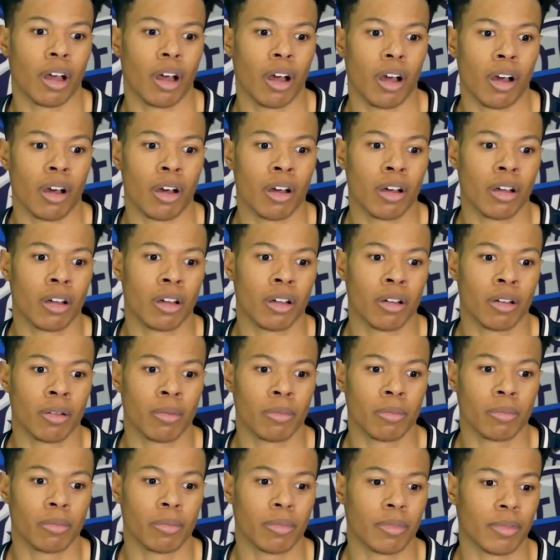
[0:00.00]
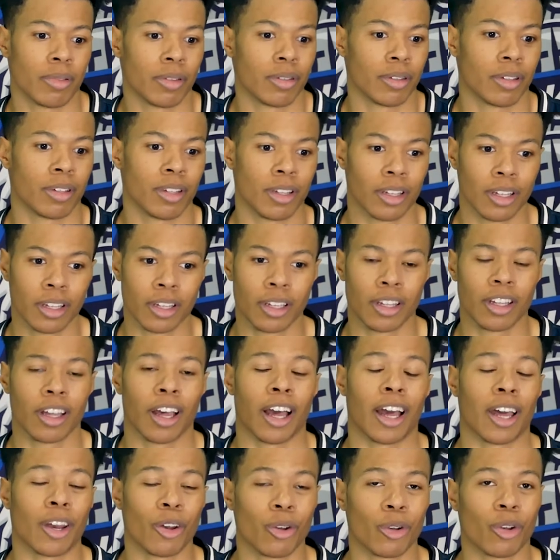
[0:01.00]

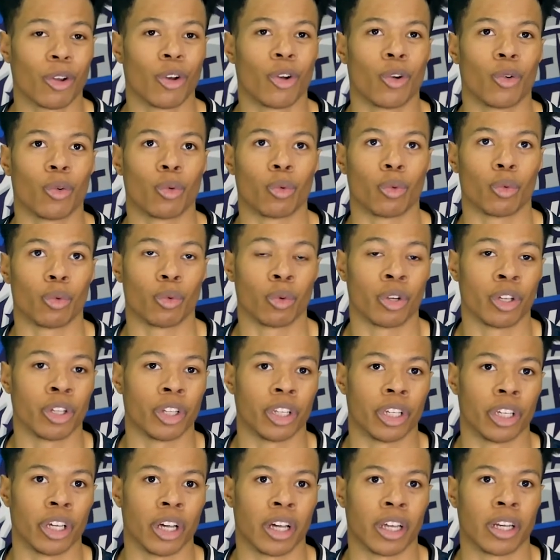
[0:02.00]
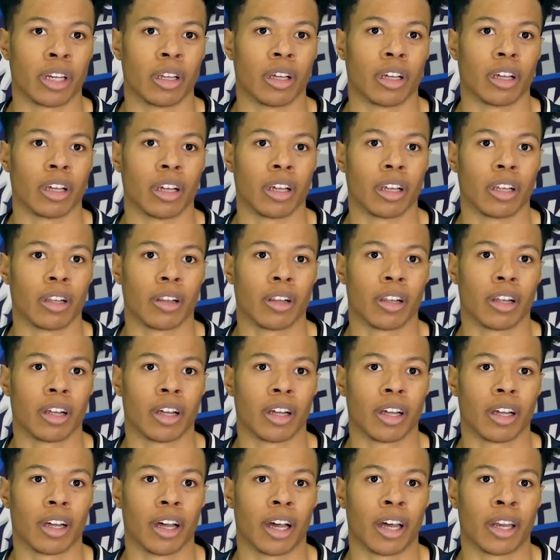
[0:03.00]
I don't know really. I
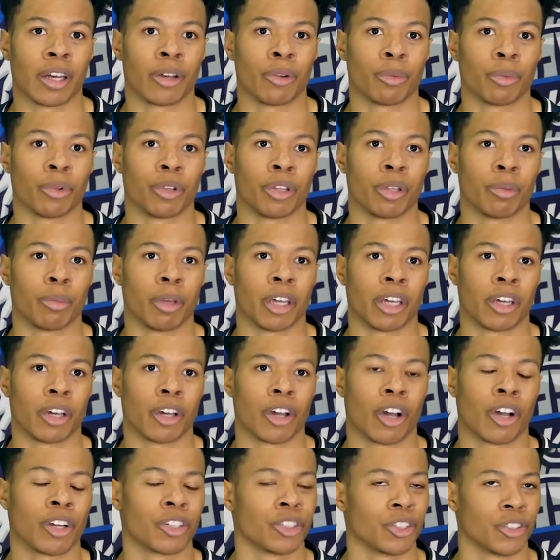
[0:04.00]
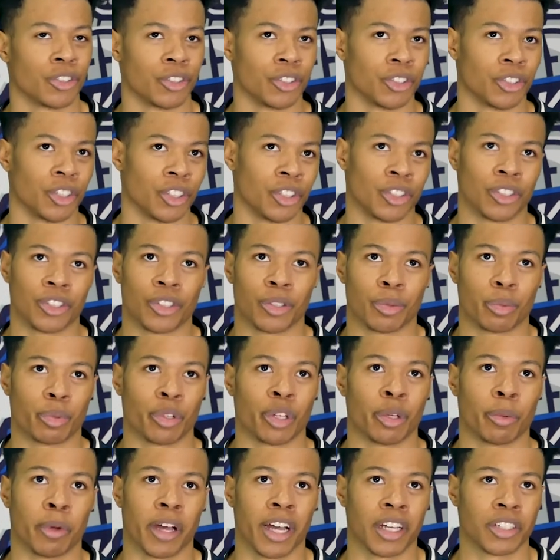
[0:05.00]
didn't really make a conscious decision to
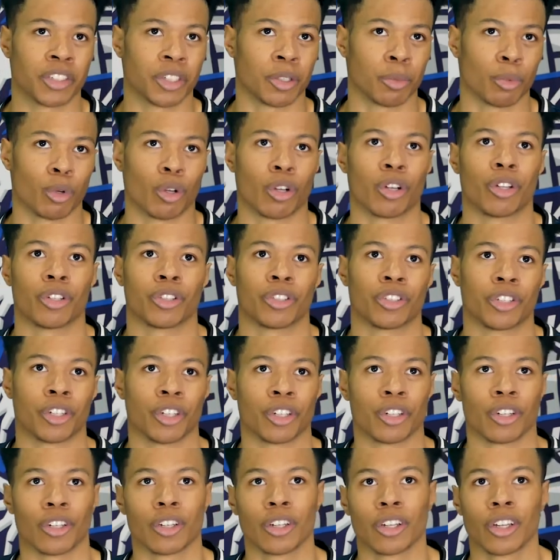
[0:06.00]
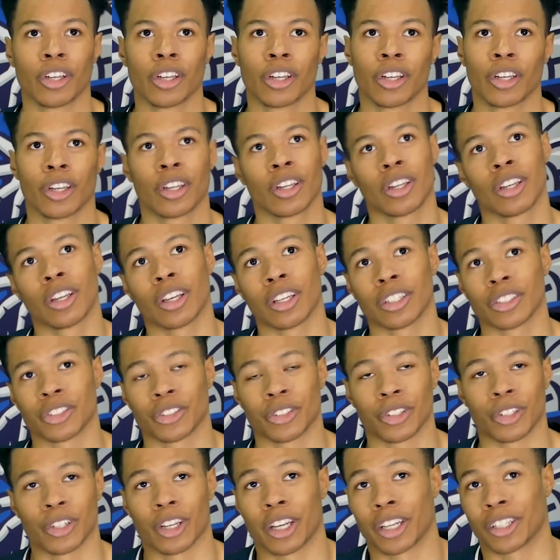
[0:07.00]
play basketball until
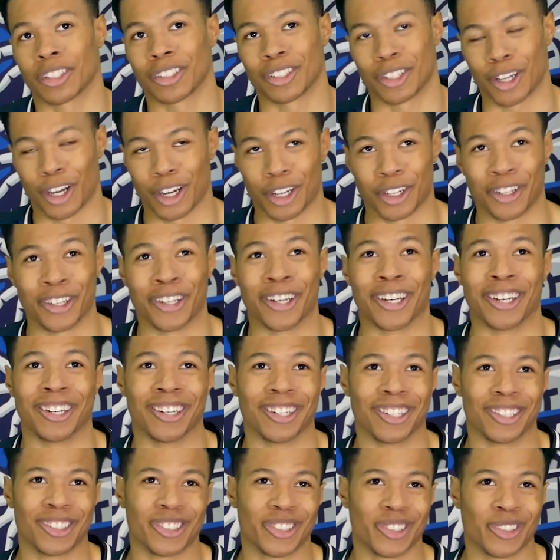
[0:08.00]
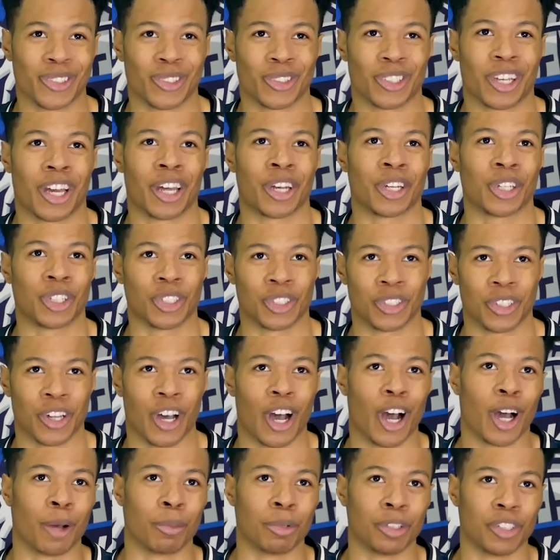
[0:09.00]
I got good at it. So it was kind of just a
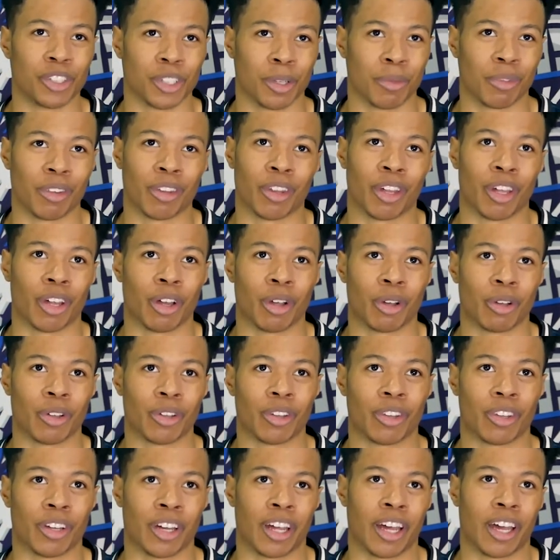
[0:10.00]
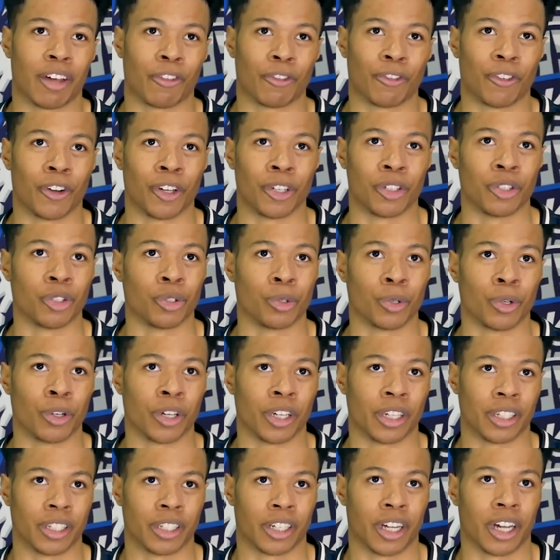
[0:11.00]
hobby, something that I had fun
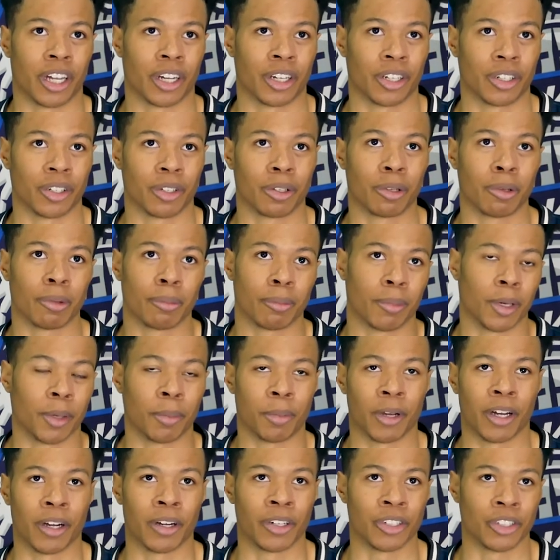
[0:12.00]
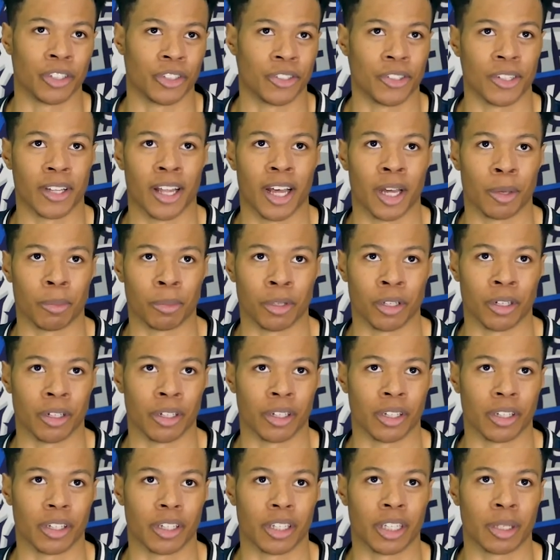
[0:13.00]
doing, and kind of my parents just allowed me
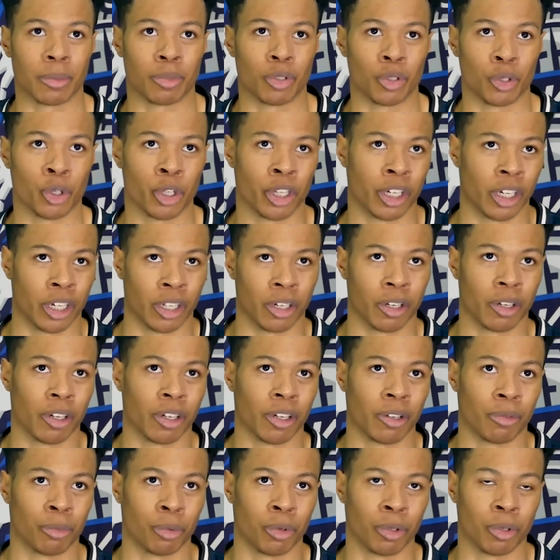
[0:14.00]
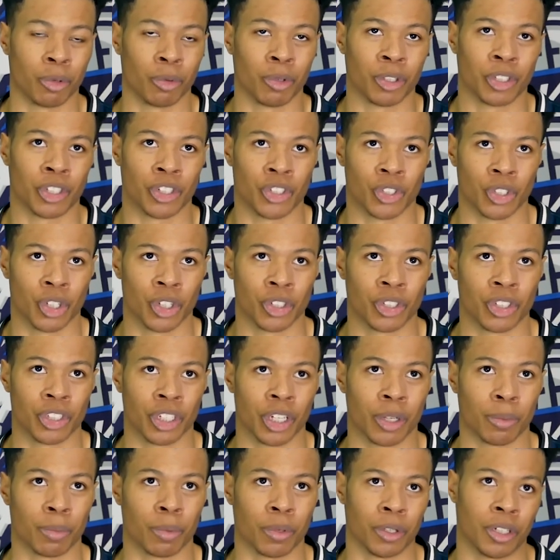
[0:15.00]
to keep doing it. And once I started to
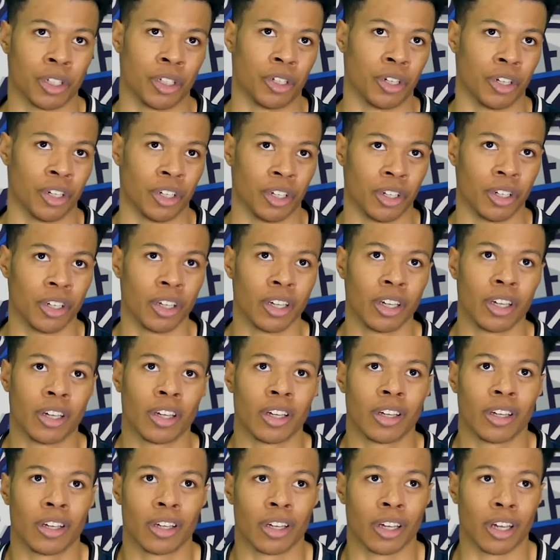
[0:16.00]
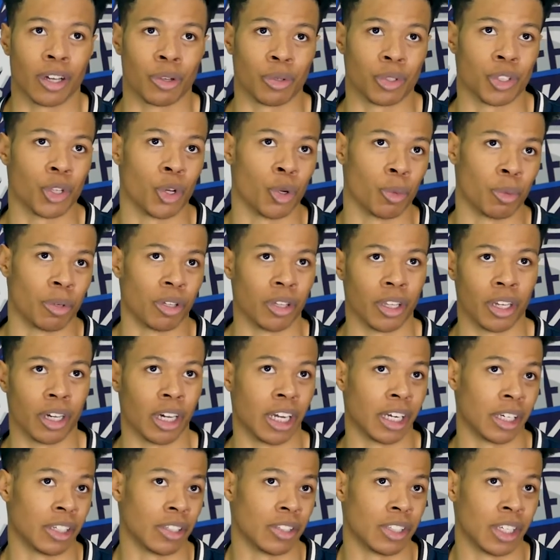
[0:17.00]
get pretty good, I was hoping that
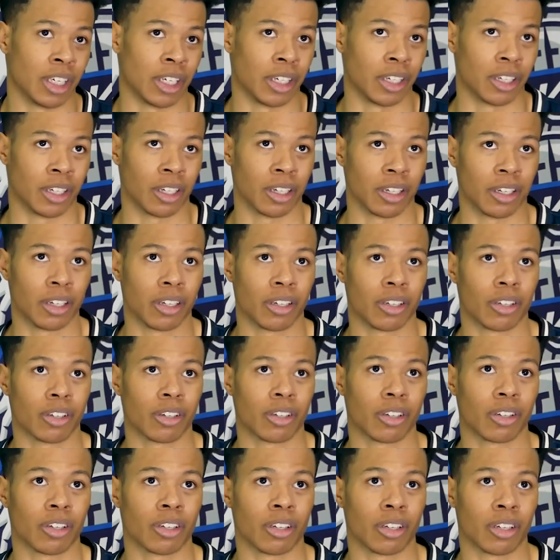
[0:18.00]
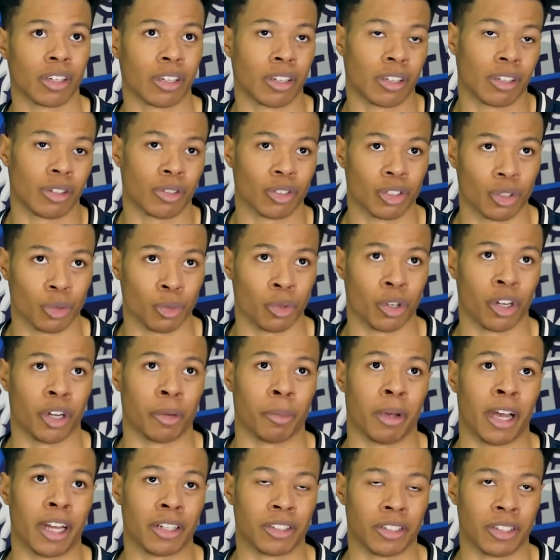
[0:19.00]
I could take it to where
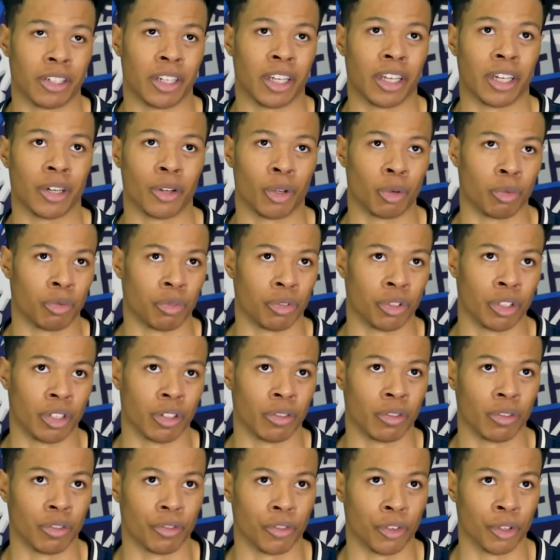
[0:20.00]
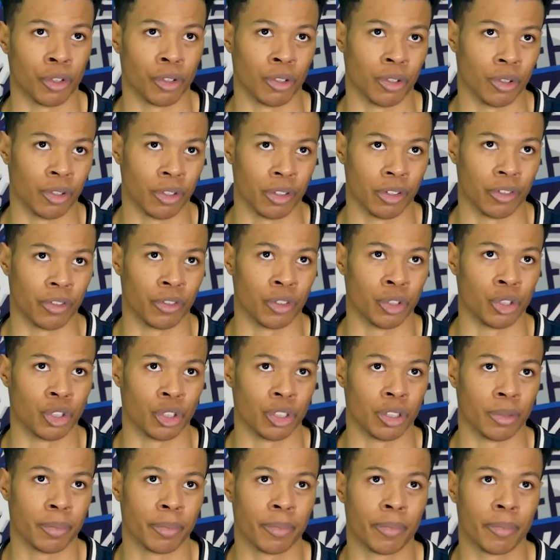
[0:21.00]
I'm at today and hopefully even further in the future.